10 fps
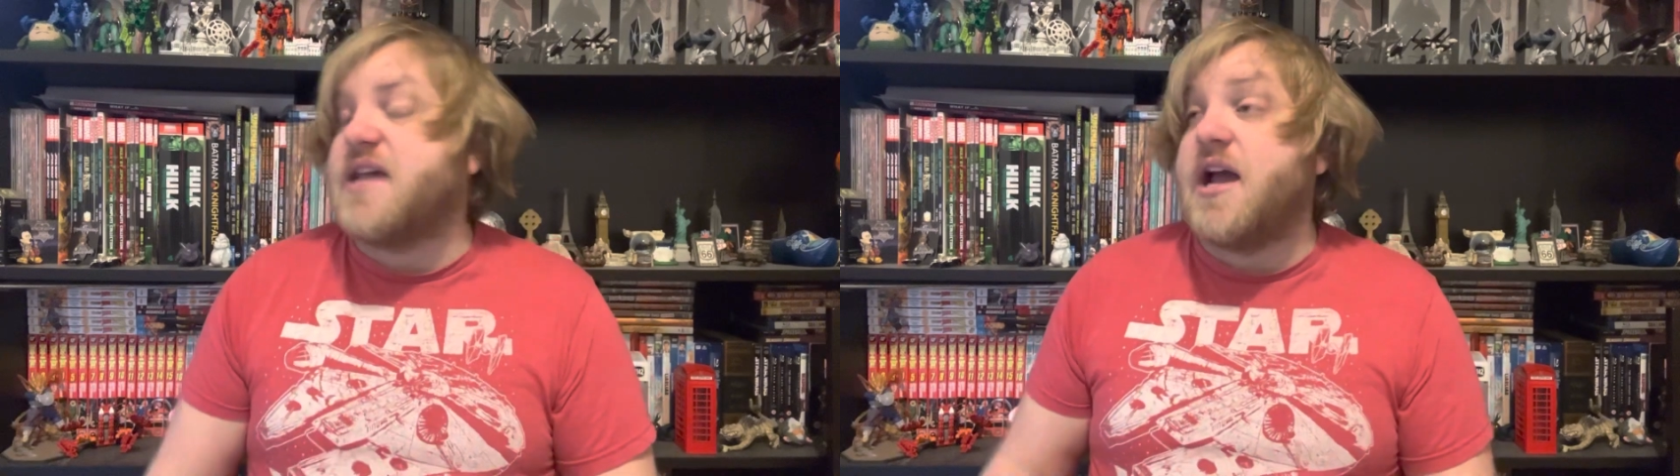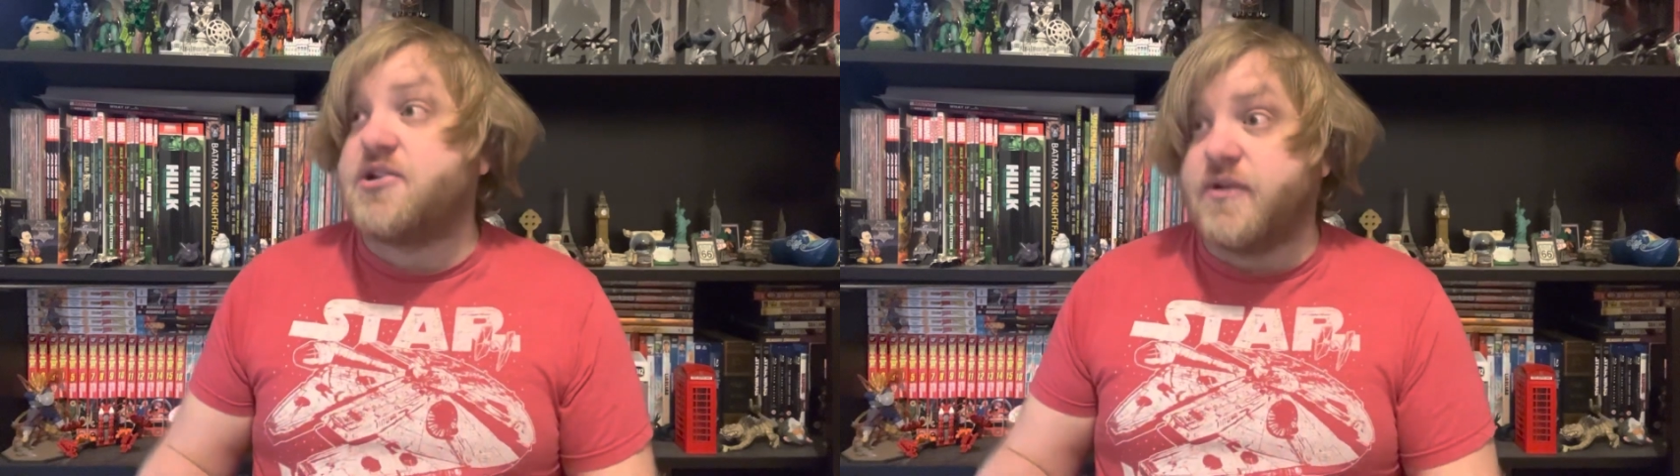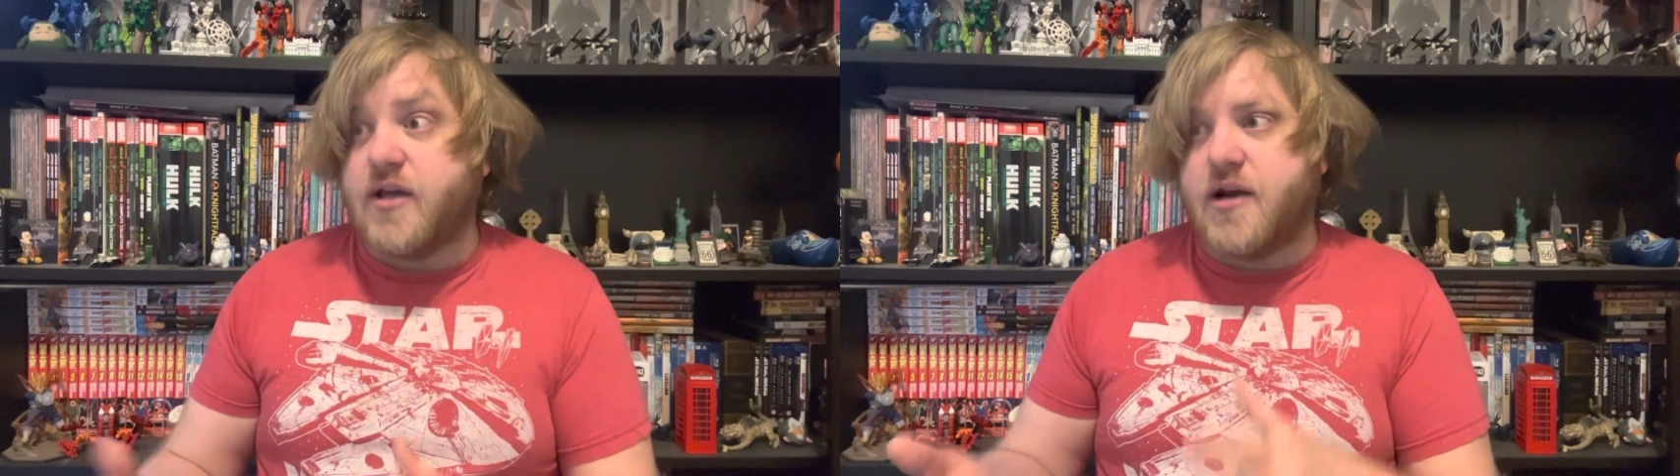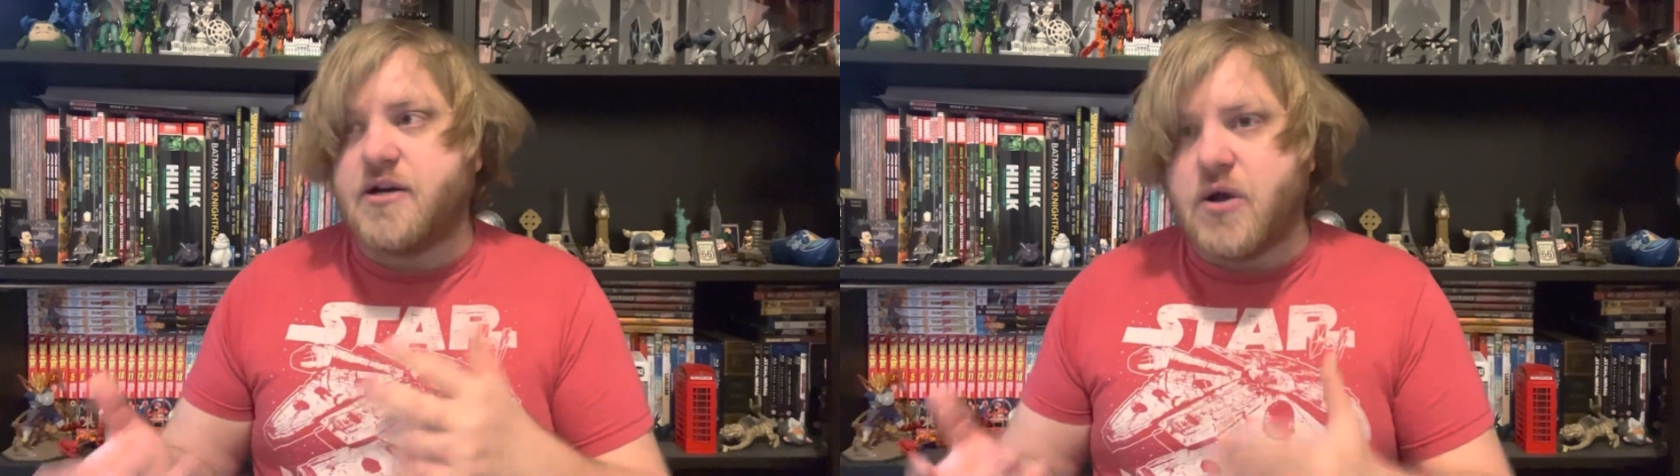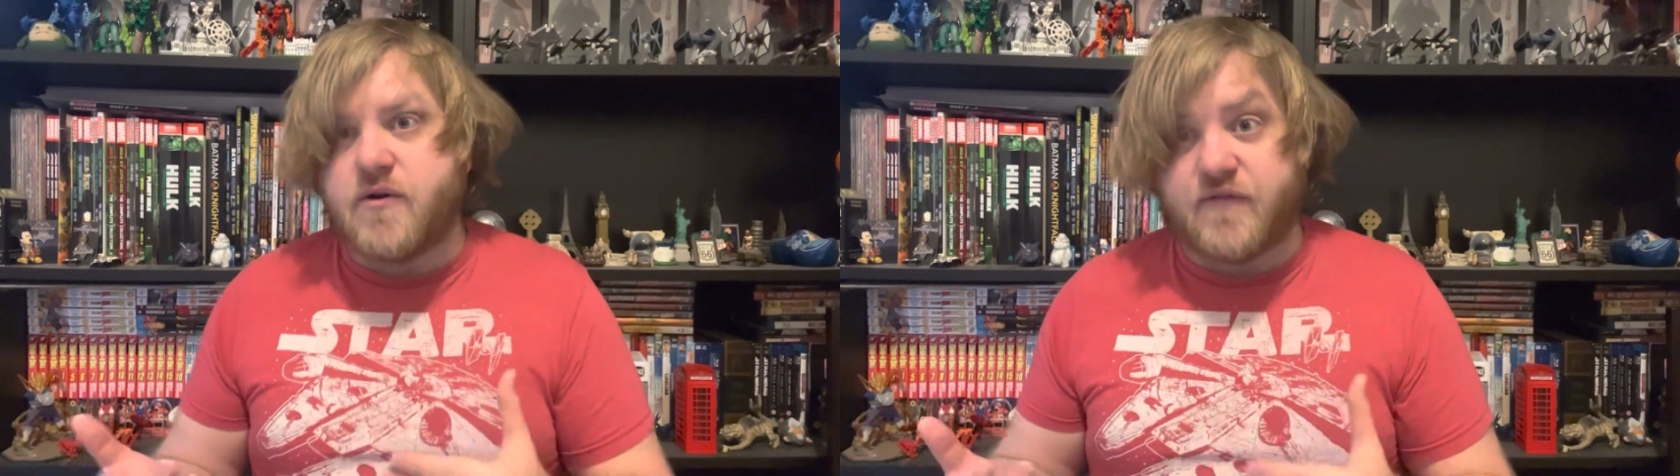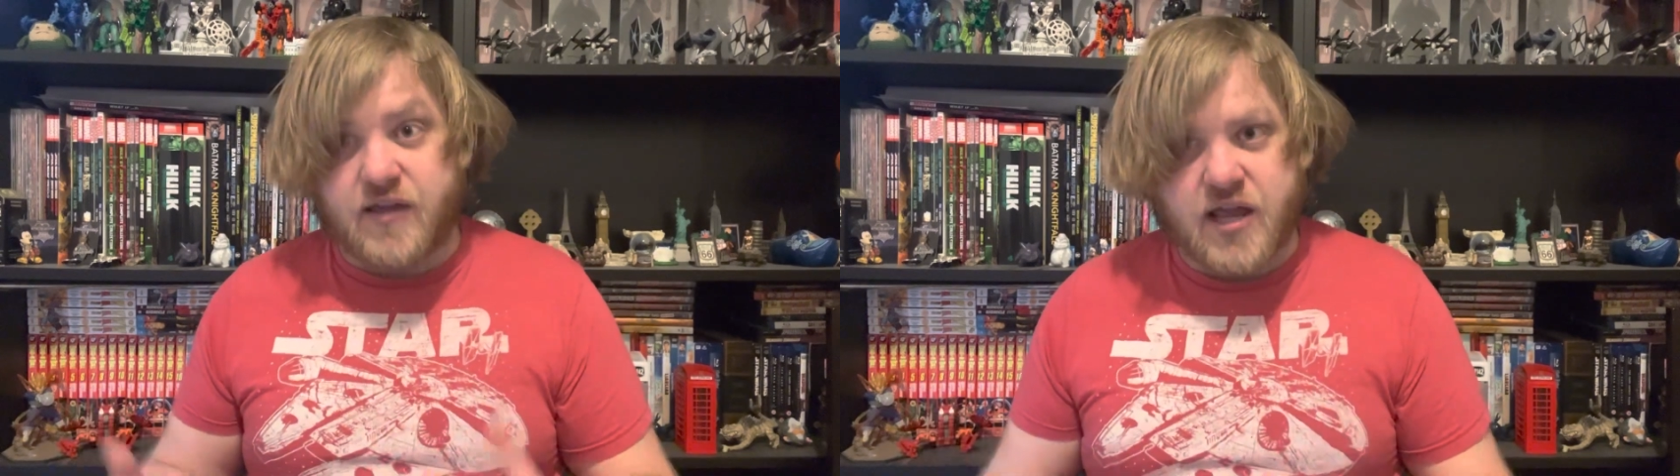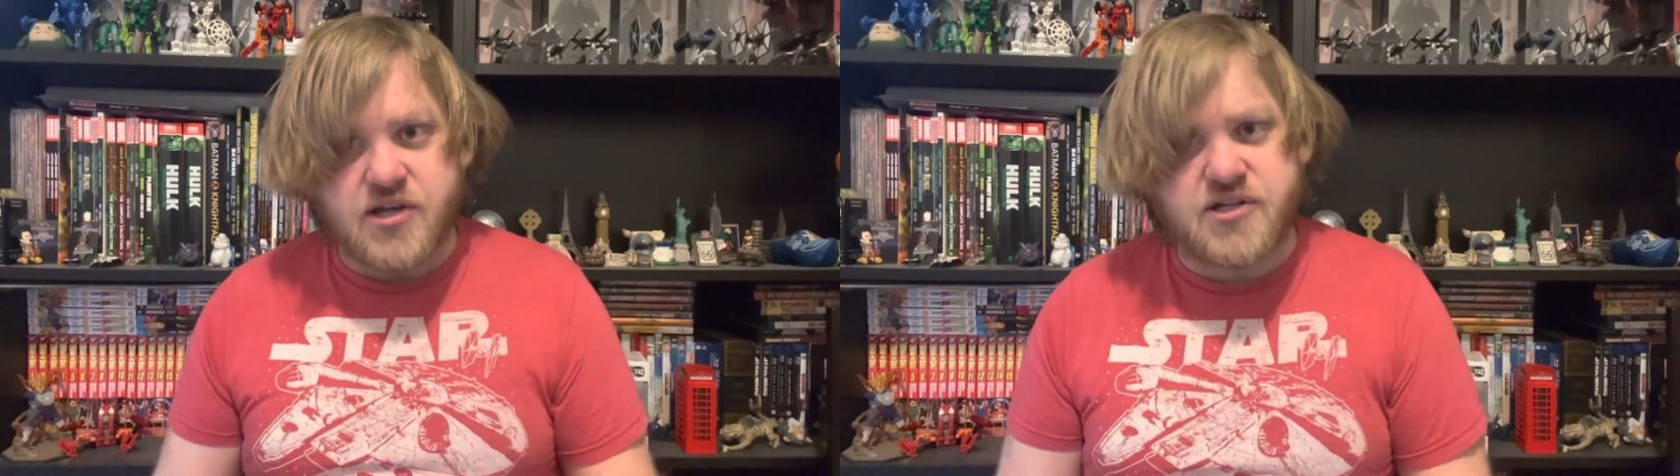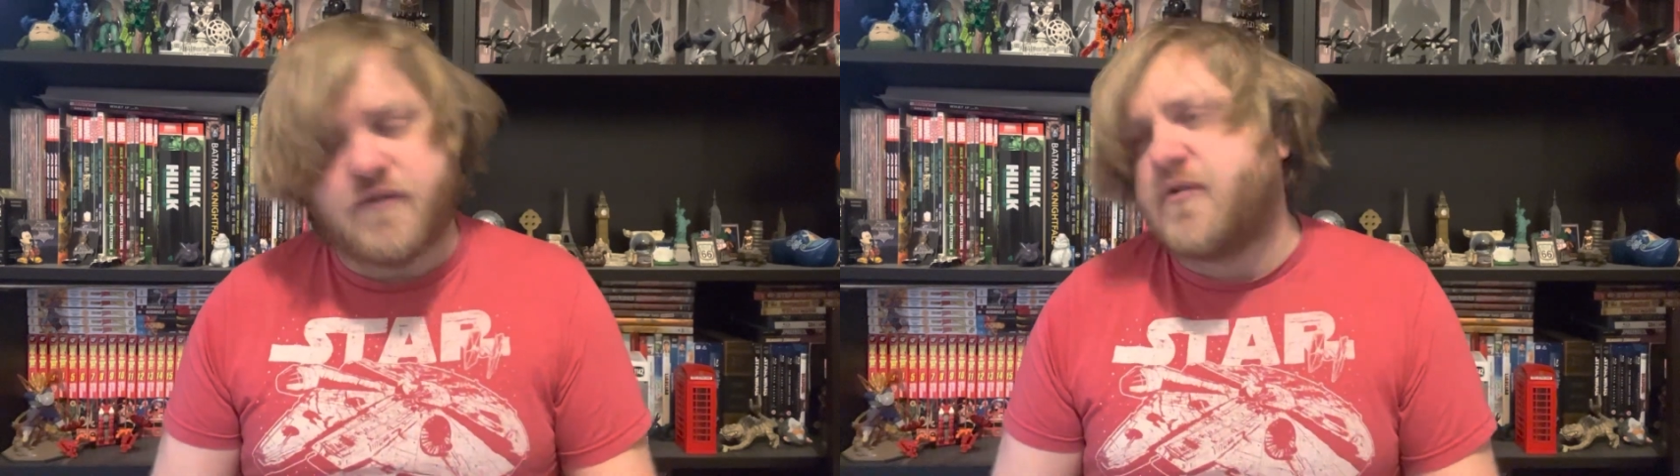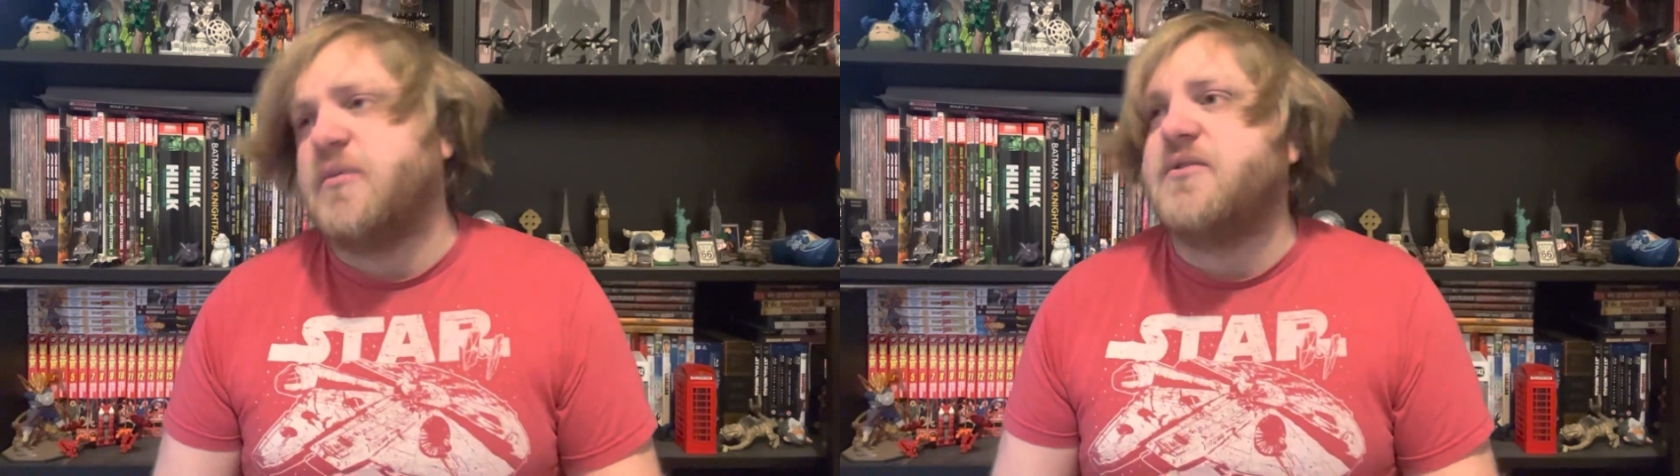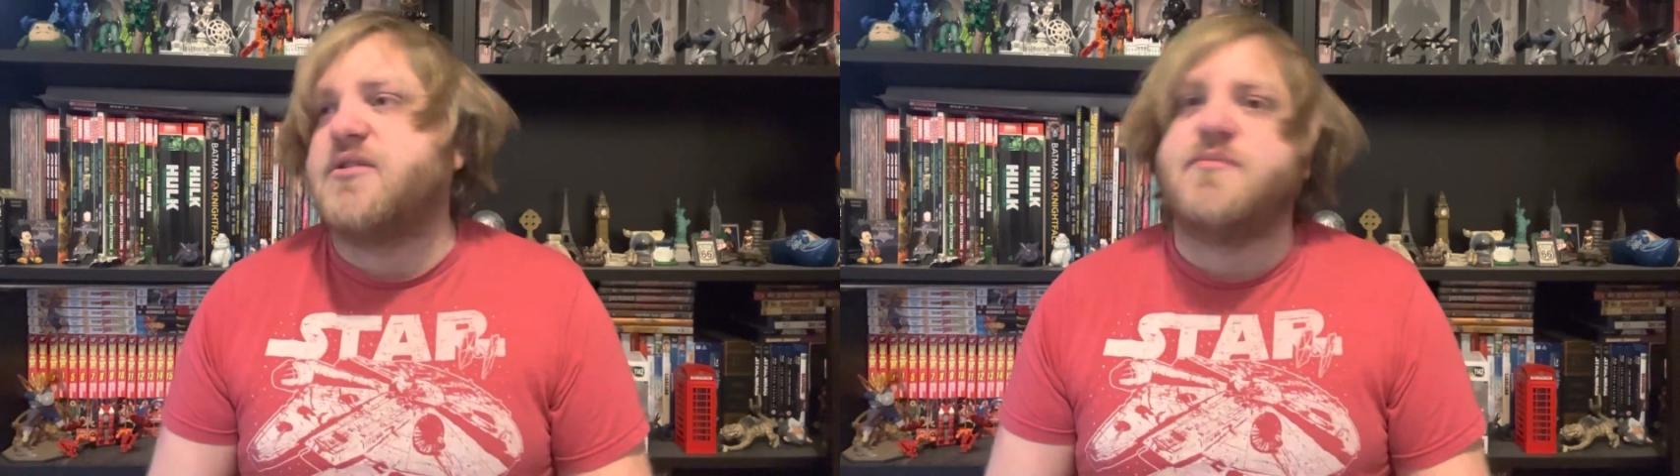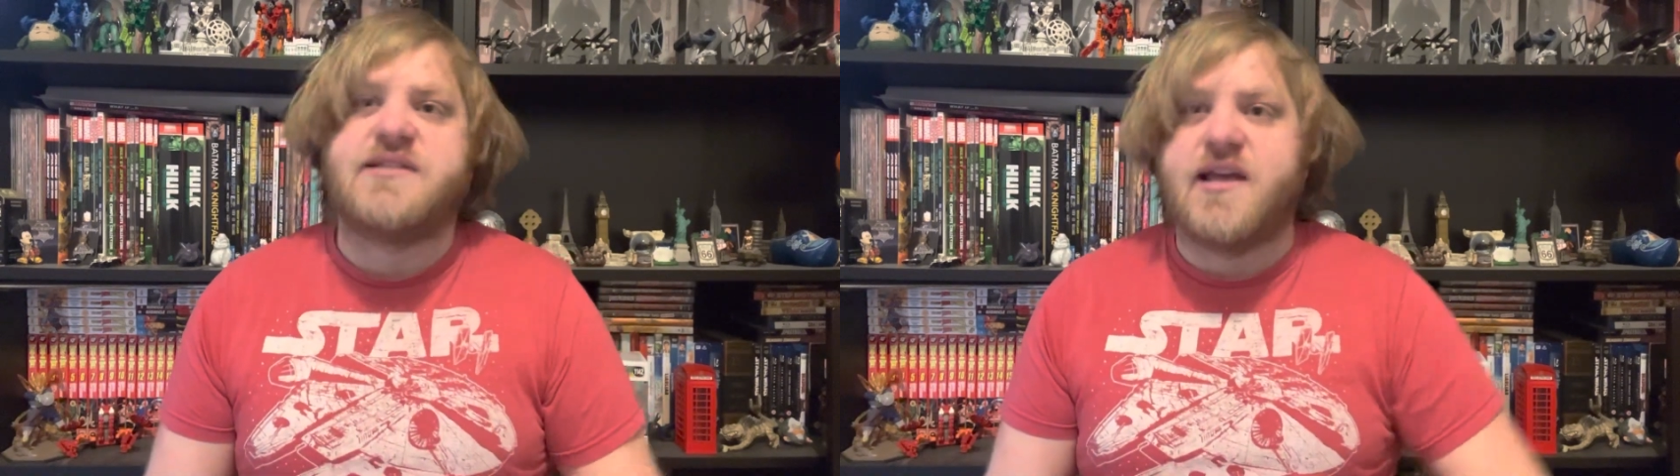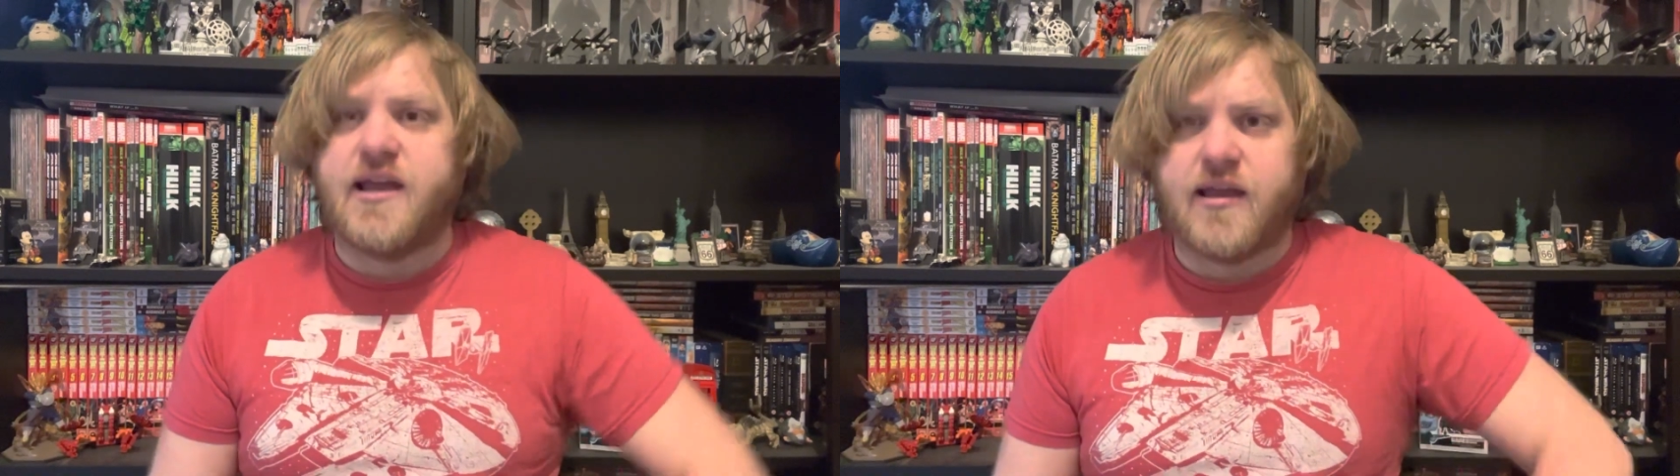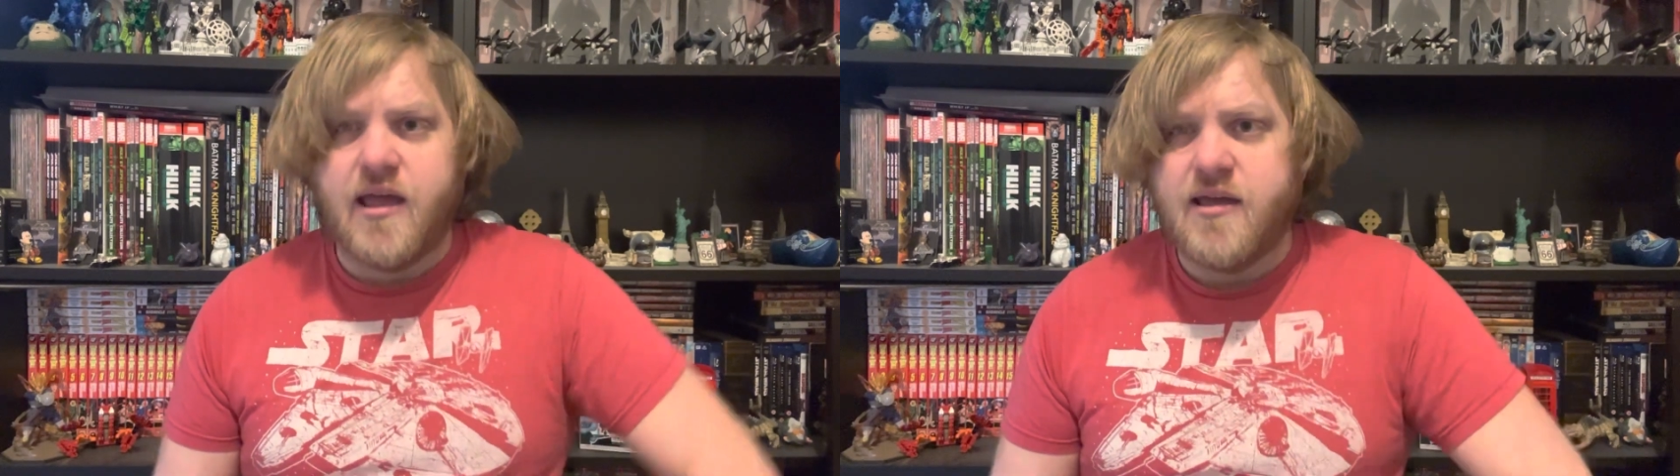actually got a notification from YouTube saying,